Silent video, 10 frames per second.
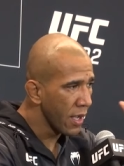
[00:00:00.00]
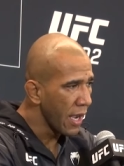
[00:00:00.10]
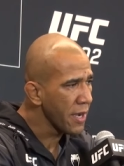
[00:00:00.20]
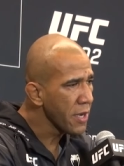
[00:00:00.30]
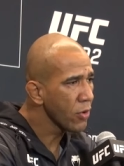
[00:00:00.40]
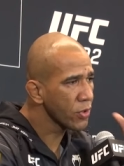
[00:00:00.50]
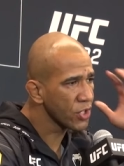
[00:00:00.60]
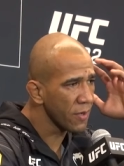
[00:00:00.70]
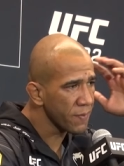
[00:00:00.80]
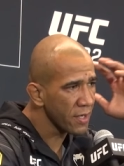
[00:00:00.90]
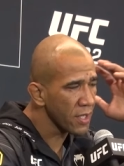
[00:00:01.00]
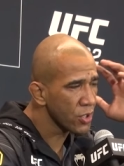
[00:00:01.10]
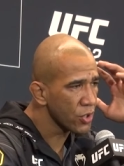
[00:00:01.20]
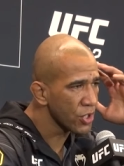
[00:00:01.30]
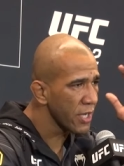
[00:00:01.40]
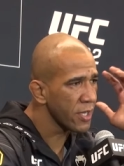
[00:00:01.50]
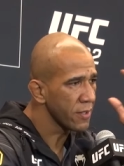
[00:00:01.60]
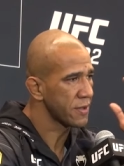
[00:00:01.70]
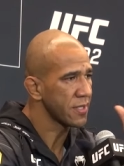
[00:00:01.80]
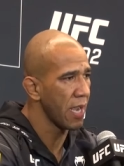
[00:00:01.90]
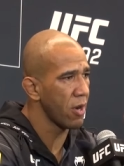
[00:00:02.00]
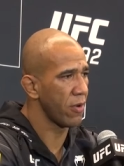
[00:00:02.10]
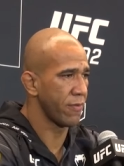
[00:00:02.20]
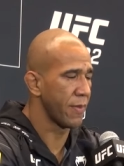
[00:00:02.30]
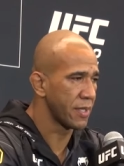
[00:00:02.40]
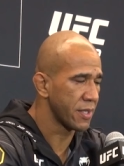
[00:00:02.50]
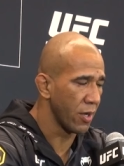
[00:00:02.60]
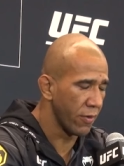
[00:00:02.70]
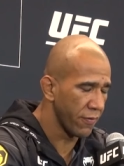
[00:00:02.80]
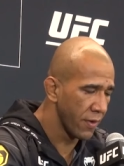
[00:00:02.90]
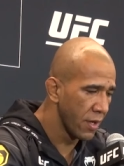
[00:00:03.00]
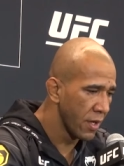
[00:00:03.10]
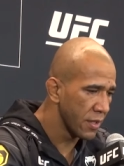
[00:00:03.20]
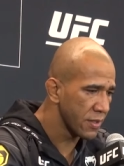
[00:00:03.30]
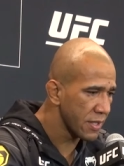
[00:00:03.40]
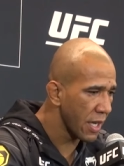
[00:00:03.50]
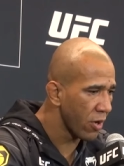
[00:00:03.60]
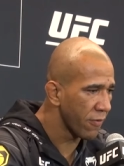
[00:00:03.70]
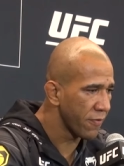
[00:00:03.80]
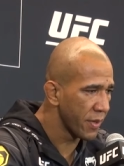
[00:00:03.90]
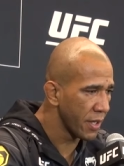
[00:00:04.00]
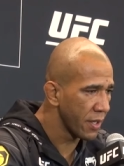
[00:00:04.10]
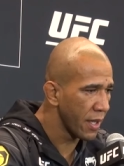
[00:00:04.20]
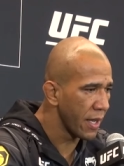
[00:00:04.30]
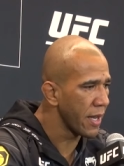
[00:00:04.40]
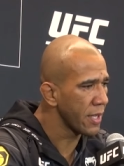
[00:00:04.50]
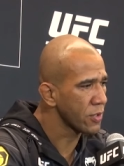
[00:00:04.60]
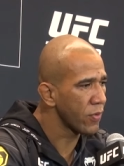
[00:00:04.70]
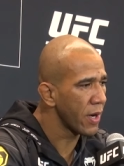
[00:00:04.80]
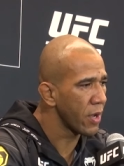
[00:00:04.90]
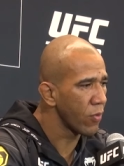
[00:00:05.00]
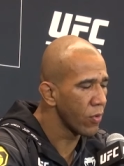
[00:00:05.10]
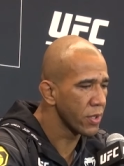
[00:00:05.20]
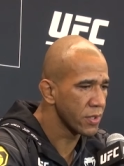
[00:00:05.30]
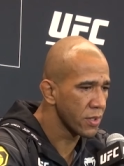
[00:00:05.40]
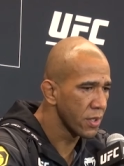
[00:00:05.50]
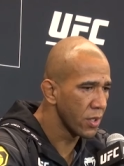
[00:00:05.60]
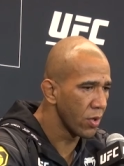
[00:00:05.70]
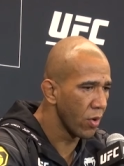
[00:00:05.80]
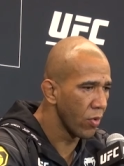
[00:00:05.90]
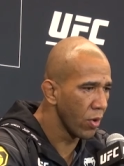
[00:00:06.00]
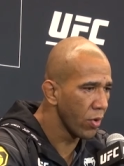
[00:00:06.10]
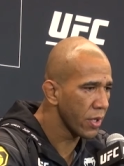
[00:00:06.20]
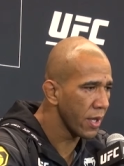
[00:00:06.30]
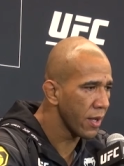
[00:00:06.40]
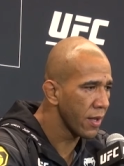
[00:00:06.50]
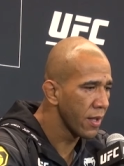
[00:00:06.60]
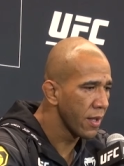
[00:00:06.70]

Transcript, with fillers: I knew something needed to change inside of myself, inside of me. And that's what I was, you know, looking.